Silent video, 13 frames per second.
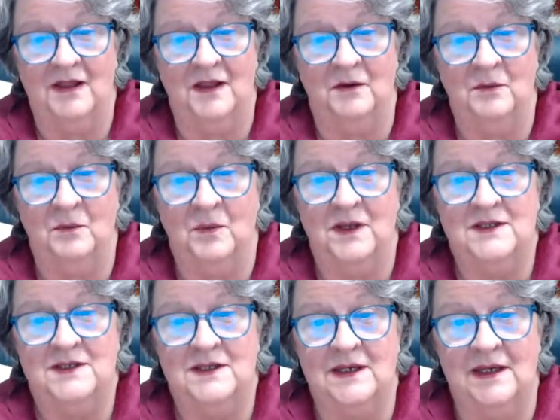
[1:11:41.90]
that
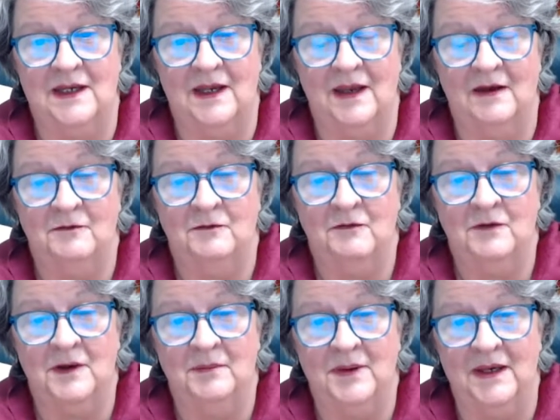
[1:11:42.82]
wants to get
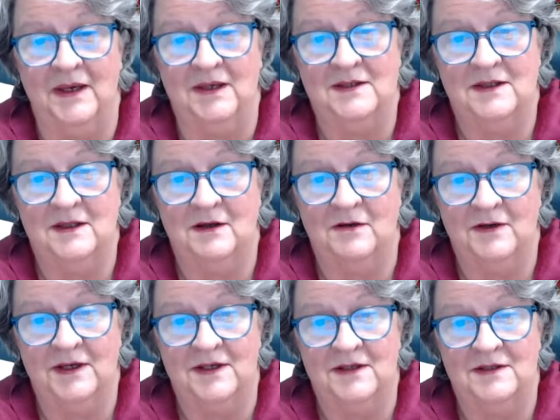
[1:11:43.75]
every piece there
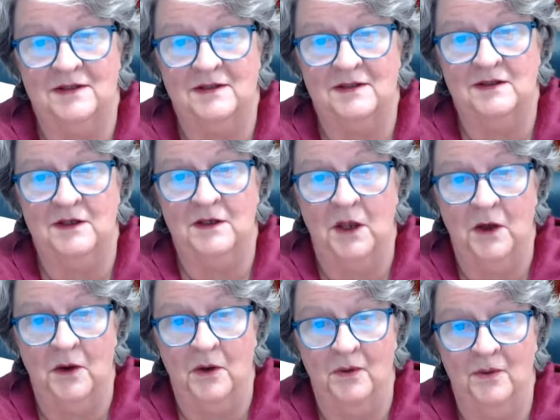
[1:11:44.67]
is to
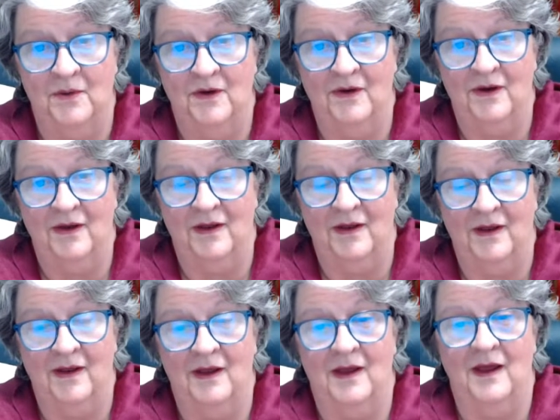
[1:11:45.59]
know
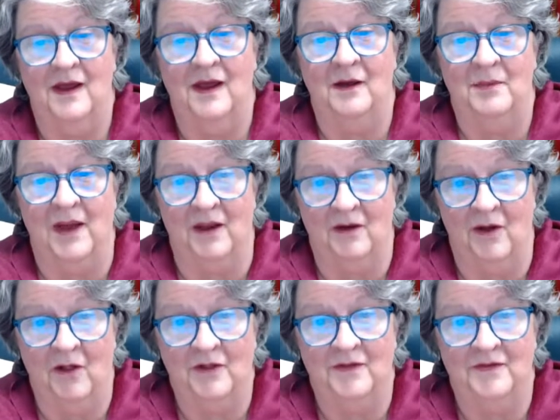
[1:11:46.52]
about
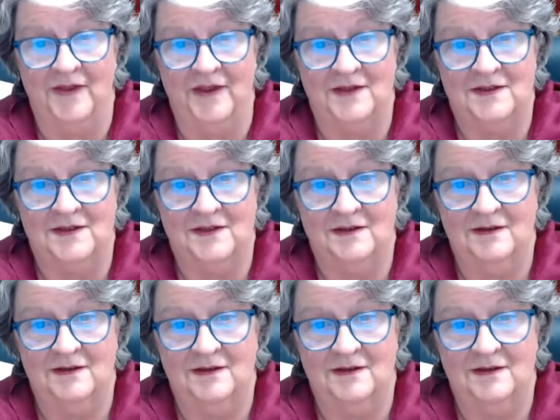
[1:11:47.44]
all of this.